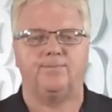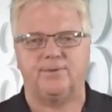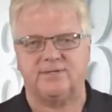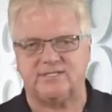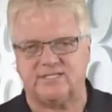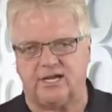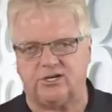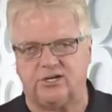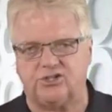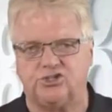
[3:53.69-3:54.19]
the
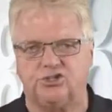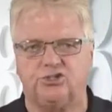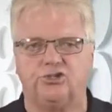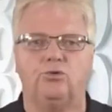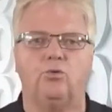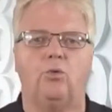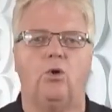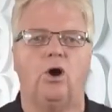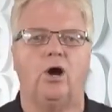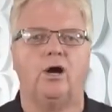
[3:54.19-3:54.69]
possession
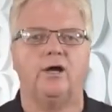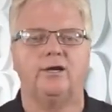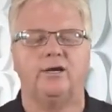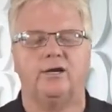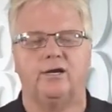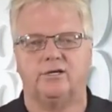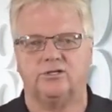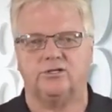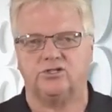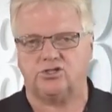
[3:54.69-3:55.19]
you
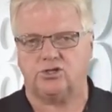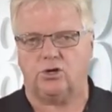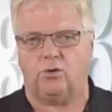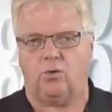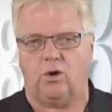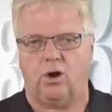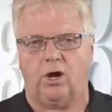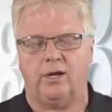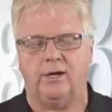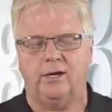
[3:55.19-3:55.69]
wanted, and
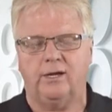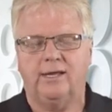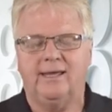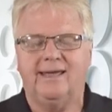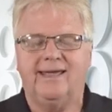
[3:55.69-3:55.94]
so on.